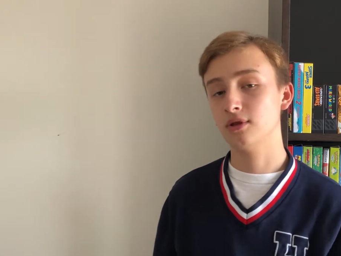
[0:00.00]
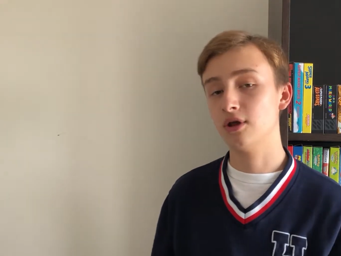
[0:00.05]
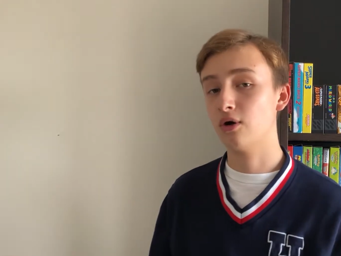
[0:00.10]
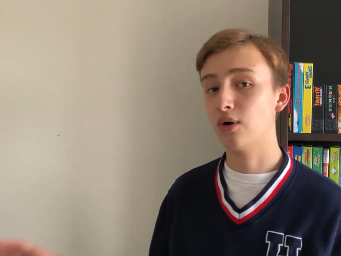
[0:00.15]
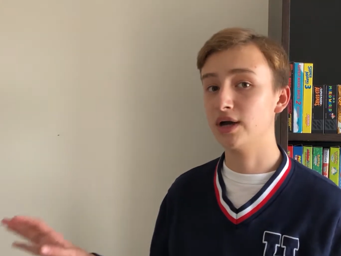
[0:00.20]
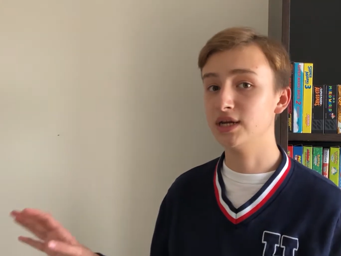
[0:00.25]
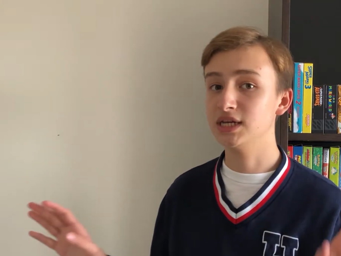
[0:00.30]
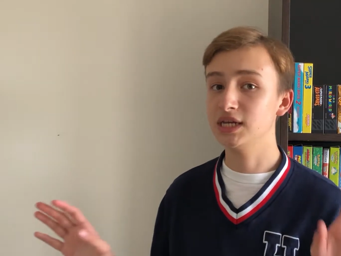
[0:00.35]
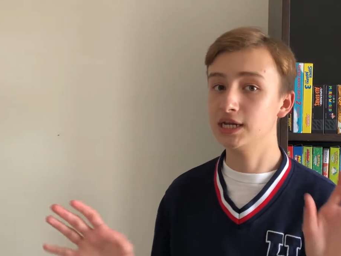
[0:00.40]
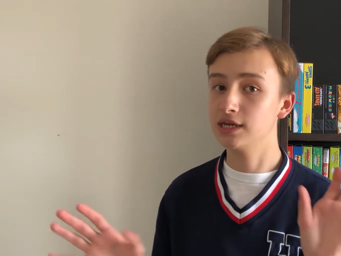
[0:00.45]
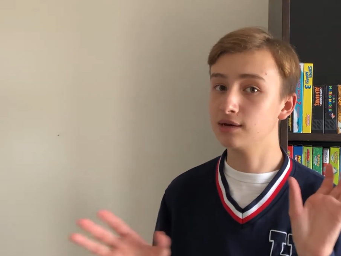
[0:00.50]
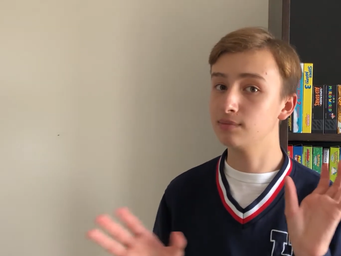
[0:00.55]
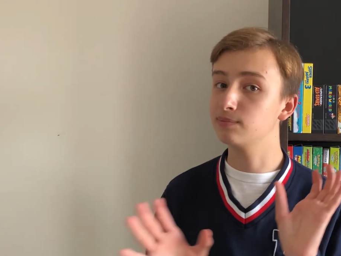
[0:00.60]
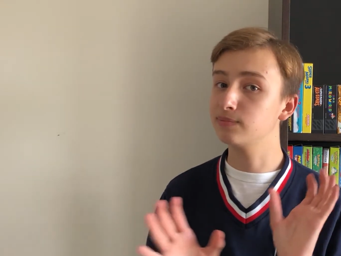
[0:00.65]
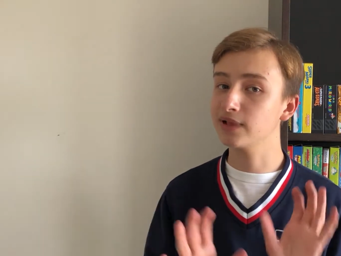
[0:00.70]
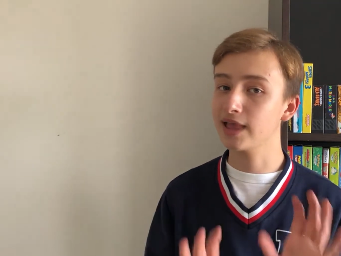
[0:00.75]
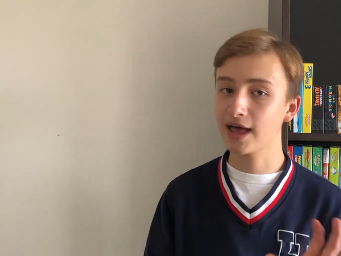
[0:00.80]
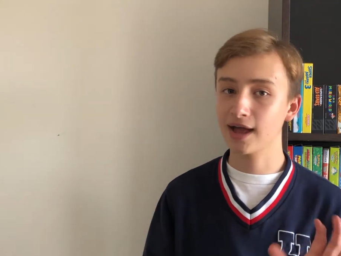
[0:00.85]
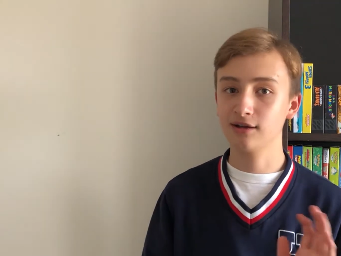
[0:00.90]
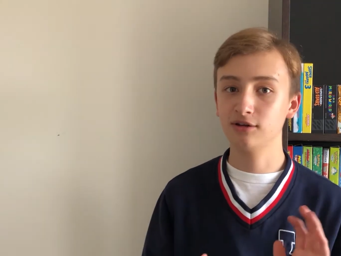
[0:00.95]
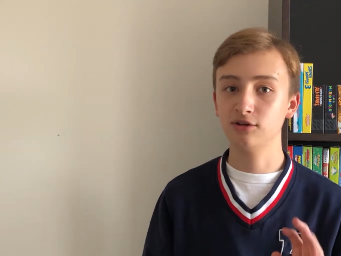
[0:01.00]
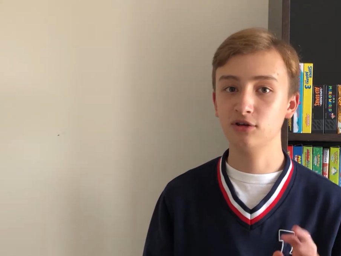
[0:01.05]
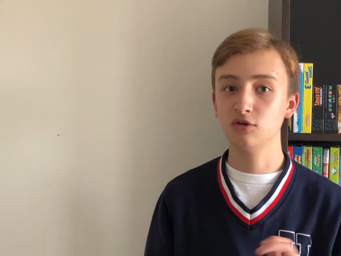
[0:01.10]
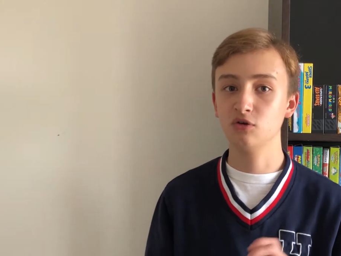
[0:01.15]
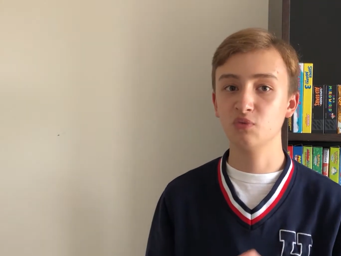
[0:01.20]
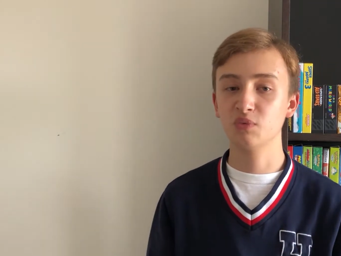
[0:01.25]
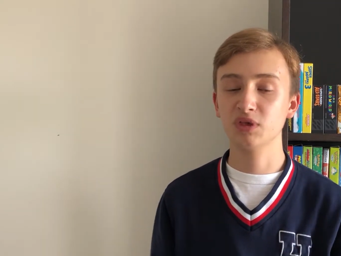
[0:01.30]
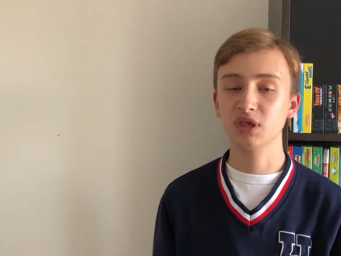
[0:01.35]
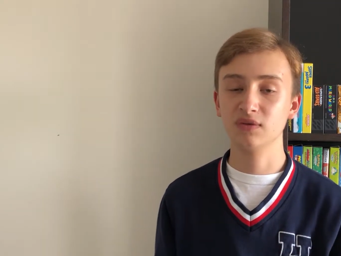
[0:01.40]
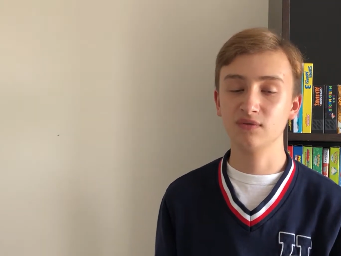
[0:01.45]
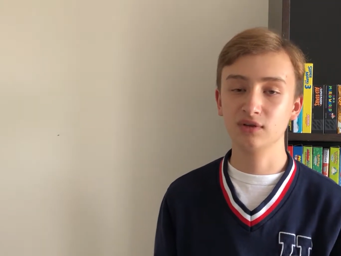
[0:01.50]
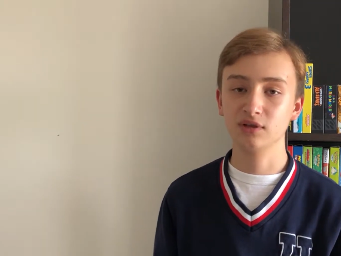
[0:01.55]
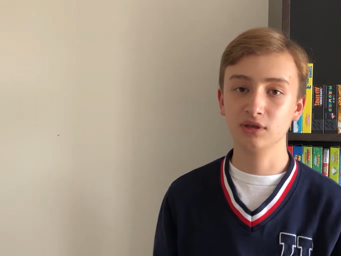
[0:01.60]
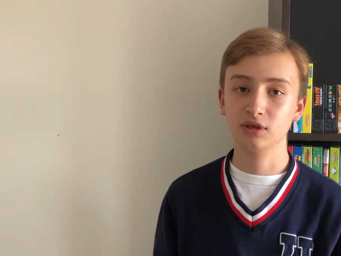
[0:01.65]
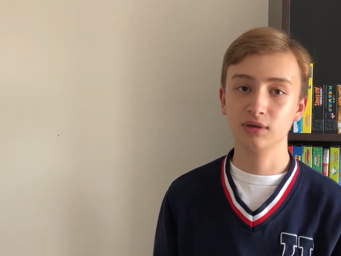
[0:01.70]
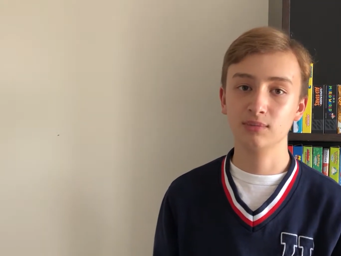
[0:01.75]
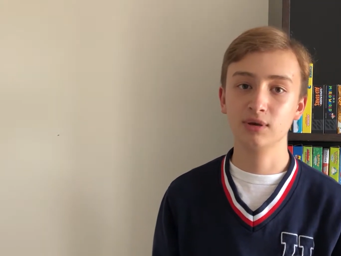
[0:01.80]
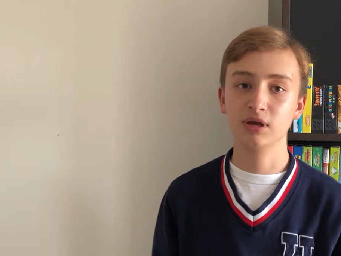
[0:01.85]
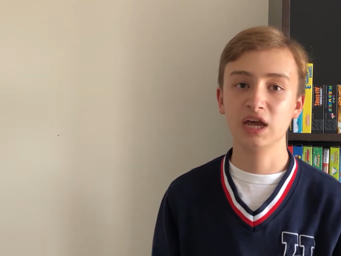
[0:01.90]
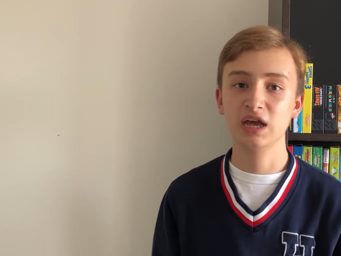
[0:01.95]
No, I needed Black 2
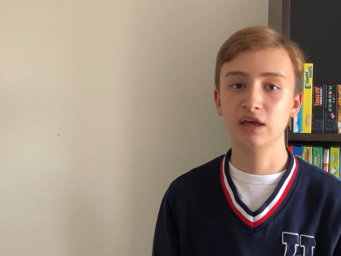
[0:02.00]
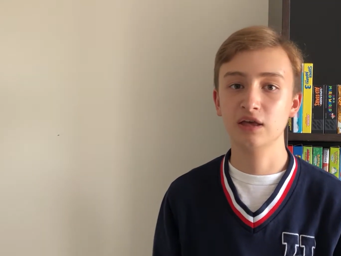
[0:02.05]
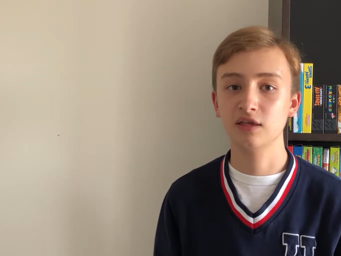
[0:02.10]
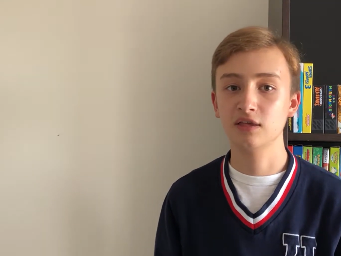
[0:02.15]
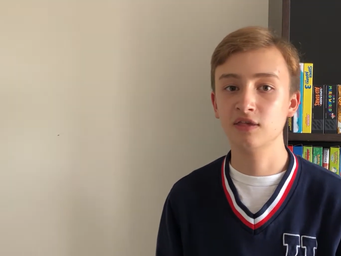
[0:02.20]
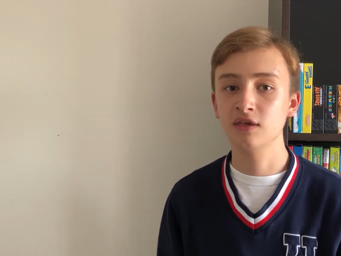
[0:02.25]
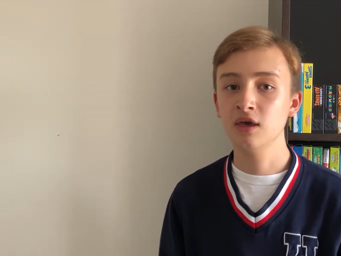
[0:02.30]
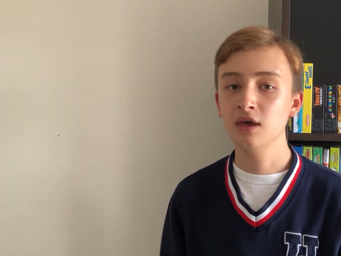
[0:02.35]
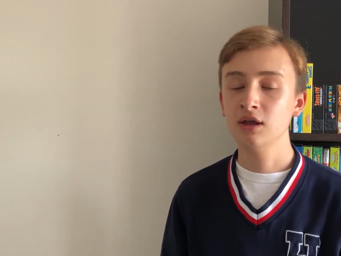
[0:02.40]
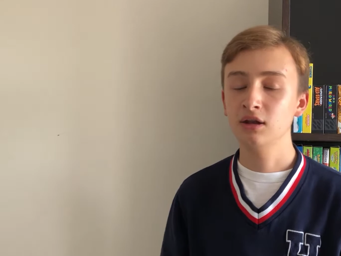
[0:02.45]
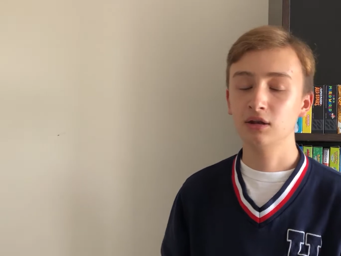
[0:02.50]
specifically because